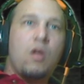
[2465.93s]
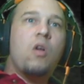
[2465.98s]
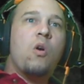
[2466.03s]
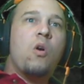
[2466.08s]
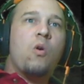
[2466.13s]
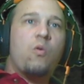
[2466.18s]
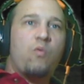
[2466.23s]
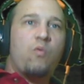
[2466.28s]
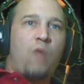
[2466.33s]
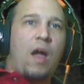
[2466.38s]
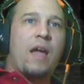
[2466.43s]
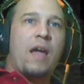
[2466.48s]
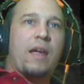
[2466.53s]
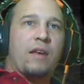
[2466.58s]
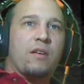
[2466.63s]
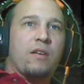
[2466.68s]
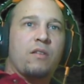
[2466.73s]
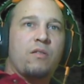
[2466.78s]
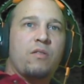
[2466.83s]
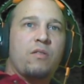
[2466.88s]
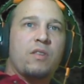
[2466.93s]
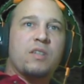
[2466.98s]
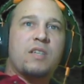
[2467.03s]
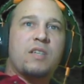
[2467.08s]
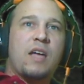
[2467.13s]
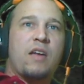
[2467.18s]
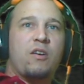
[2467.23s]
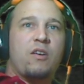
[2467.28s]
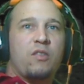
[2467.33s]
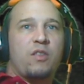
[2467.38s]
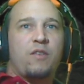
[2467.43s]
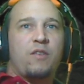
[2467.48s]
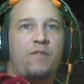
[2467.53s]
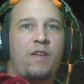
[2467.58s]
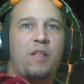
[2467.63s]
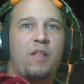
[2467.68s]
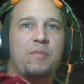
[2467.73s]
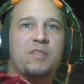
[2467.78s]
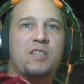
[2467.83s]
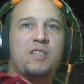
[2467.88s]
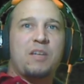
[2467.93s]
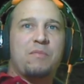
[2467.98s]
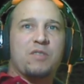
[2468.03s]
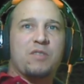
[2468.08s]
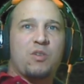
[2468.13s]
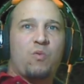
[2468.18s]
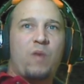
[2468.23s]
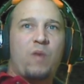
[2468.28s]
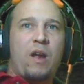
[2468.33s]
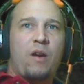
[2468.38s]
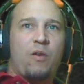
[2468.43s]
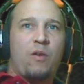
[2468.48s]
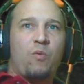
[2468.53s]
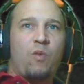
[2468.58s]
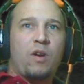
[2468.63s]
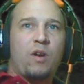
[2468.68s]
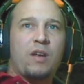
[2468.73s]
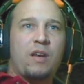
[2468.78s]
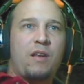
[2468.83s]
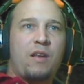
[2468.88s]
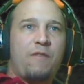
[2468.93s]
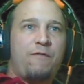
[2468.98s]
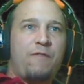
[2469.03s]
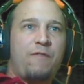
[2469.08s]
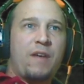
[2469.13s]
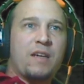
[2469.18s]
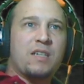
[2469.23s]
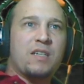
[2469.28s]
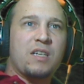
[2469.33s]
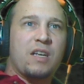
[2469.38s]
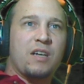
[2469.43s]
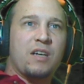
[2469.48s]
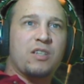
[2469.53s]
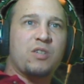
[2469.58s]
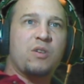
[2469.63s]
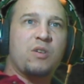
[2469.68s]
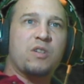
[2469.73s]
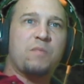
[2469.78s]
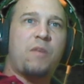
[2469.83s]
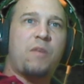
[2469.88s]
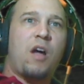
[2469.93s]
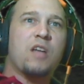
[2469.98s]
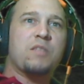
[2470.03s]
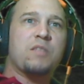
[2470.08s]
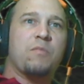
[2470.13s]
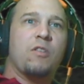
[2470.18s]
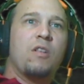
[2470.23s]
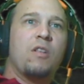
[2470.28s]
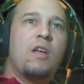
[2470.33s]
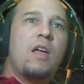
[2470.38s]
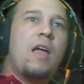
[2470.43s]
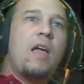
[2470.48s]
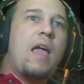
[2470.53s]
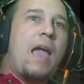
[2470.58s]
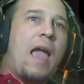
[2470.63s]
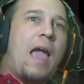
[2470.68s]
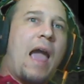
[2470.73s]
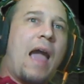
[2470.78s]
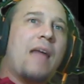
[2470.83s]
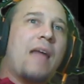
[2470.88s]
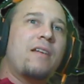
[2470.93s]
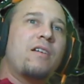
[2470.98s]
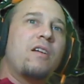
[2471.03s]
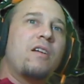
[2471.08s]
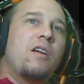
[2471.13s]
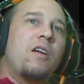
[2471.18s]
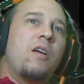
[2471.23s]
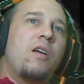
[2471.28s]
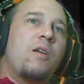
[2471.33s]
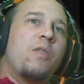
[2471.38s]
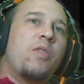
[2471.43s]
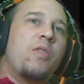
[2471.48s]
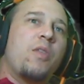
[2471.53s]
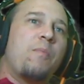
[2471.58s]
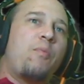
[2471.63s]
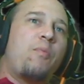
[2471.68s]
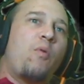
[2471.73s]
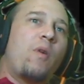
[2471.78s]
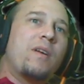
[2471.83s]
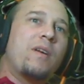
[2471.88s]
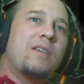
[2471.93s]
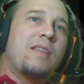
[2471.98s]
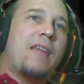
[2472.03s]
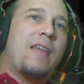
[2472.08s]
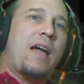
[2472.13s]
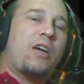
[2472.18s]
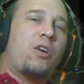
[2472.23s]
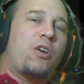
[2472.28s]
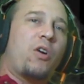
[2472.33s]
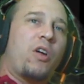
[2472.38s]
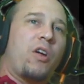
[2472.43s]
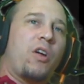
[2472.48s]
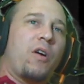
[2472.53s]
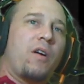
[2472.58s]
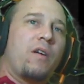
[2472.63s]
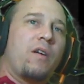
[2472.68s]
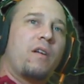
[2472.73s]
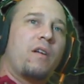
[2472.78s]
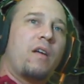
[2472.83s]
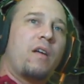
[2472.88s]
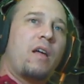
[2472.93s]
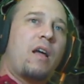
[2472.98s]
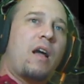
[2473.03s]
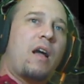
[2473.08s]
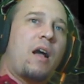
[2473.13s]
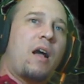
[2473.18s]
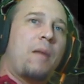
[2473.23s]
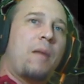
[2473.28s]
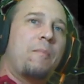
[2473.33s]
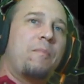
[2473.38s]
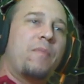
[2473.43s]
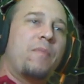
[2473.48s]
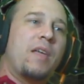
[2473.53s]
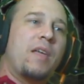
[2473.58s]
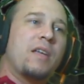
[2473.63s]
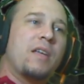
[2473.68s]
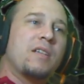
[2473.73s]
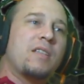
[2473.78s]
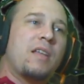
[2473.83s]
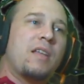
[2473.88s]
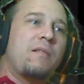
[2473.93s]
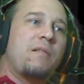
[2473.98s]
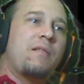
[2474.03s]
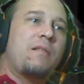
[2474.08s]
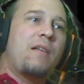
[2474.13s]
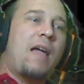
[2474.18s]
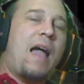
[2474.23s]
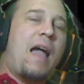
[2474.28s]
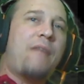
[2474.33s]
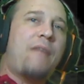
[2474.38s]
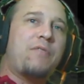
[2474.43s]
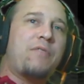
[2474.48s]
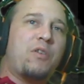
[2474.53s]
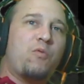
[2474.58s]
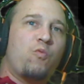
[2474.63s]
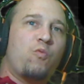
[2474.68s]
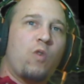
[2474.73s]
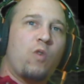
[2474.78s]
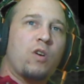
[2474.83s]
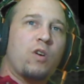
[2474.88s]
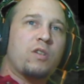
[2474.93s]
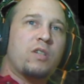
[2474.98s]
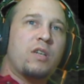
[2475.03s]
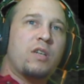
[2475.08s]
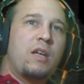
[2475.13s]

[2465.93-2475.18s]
Right. The development team is aware and working to fix it as soon as possible. And the point to that, career, is that having worked